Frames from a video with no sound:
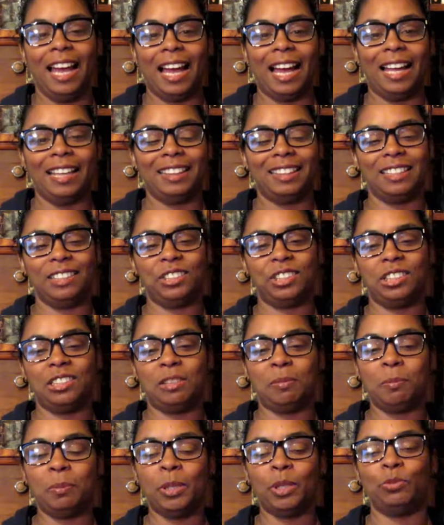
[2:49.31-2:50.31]
I think she's
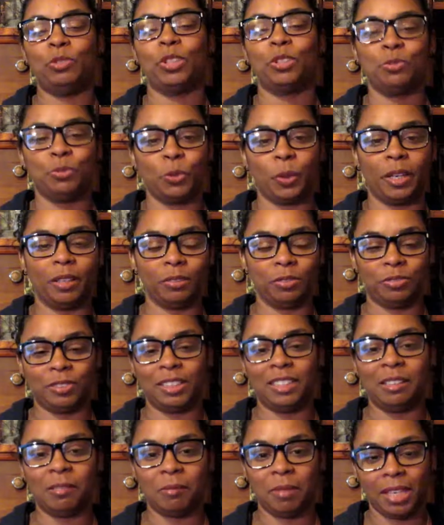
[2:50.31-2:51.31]
a perfect foil
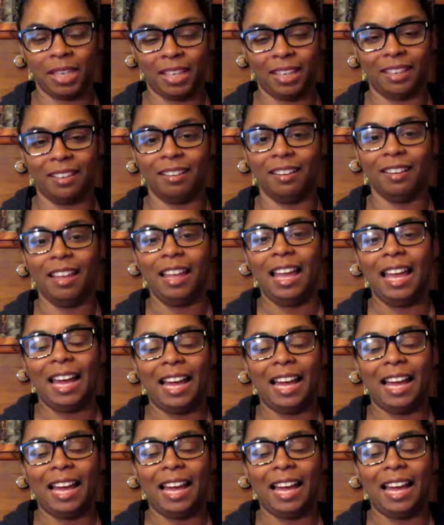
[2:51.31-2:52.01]
for him here,